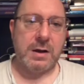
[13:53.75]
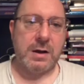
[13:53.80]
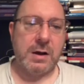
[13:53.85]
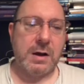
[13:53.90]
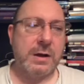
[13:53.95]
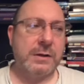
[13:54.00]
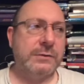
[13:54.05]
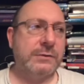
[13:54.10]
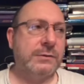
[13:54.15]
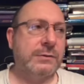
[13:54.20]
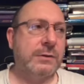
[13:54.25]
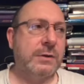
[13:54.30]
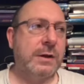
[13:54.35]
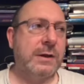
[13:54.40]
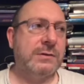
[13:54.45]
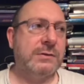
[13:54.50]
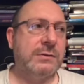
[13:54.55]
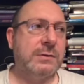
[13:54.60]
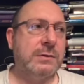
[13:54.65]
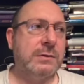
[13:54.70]
I'd just
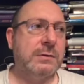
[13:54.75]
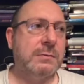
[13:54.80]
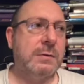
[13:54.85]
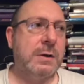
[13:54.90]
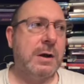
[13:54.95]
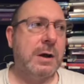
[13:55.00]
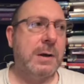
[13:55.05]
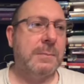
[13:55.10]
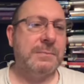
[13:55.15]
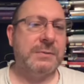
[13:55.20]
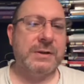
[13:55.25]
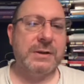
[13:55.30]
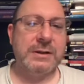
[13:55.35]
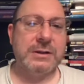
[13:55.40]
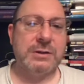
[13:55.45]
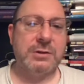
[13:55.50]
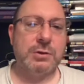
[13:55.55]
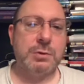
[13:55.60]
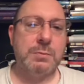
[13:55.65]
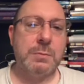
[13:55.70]
like to update
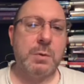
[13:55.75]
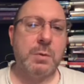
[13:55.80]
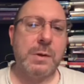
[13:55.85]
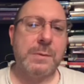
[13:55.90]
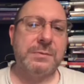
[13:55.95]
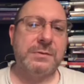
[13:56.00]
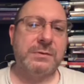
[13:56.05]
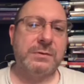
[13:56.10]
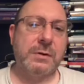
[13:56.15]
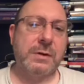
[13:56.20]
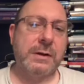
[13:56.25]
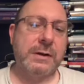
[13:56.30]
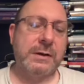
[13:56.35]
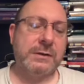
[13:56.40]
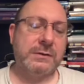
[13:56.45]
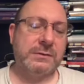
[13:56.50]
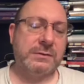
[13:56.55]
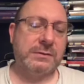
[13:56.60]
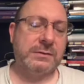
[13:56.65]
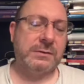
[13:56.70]
you. My website
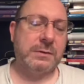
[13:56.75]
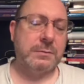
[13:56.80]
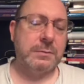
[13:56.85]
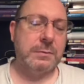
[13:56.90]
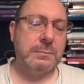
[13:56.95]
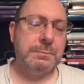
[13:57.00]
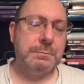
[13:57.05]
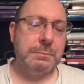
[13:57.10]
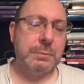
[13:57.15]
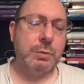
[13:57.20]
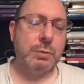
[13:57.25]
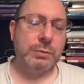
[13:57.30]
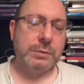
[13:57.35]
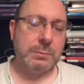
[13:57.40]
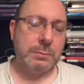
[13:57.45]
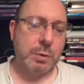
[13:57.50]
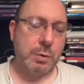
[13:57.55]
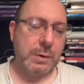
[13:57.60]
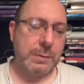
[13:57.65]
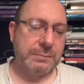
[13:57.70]
is, I've been building
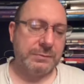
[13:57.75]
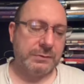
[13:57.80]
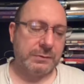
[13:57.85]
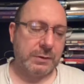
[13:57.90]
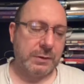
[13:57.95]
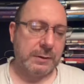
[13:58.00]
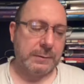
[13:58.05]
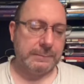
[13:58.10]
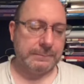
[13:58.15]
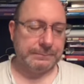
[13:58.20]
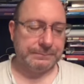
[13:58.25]
my website.